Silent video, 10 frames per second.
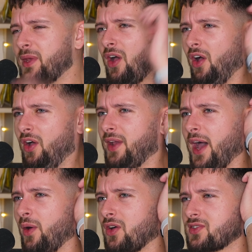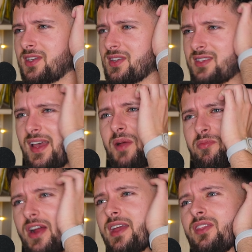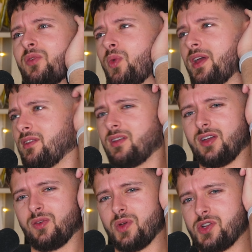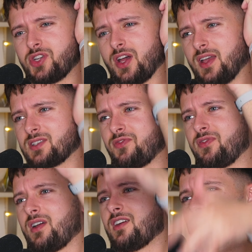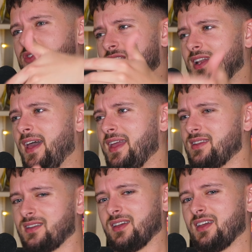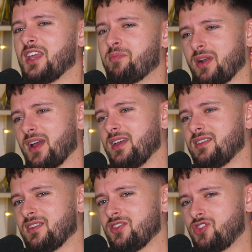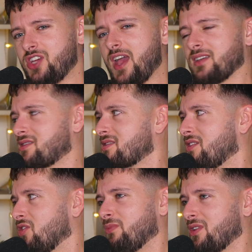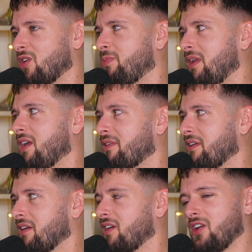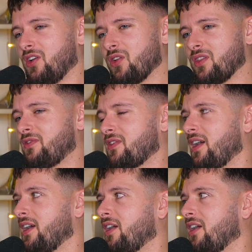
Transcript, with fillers: I mean, I heard how Oscar celebrated the win, which his flight was delayed. He played chess or Monopoly, I think, on the flight